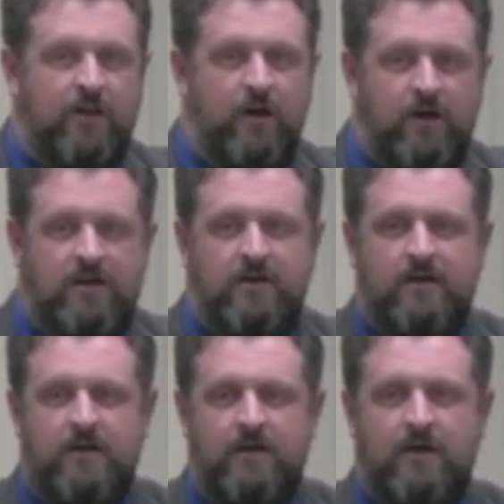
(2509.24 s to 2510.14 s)
"Look,
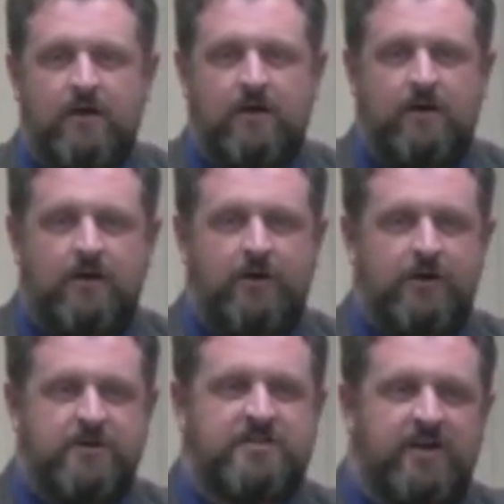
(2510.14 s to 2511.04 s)
you know,
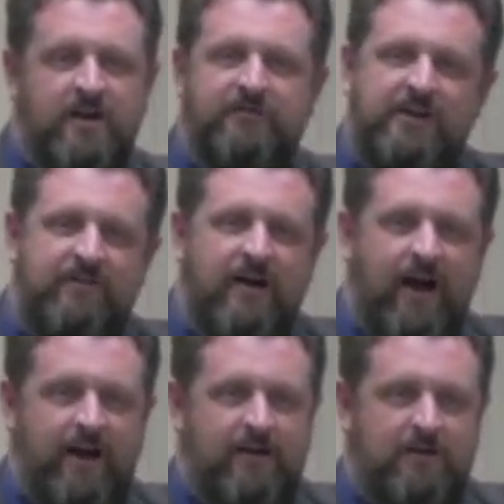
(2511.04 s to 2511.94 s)
you're a son of
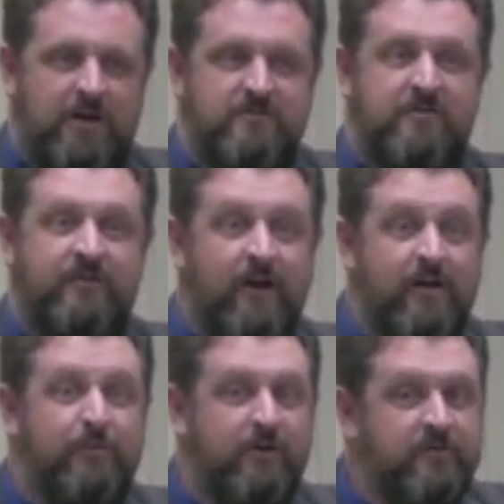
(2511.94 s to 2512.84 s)
Levi. You have a
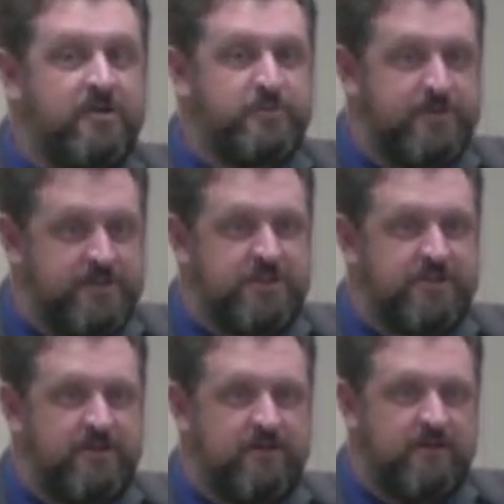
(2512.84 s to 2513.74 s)
very privileged
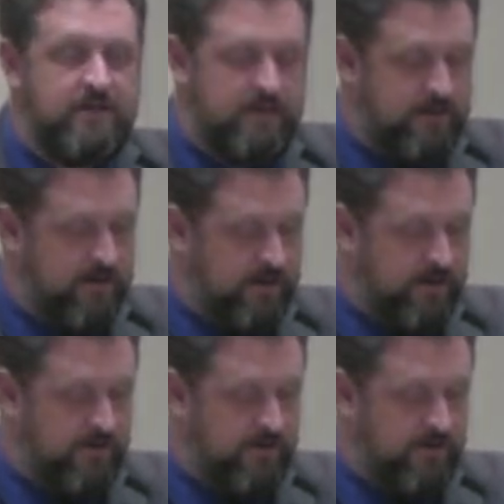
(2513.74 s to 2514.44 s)
position. You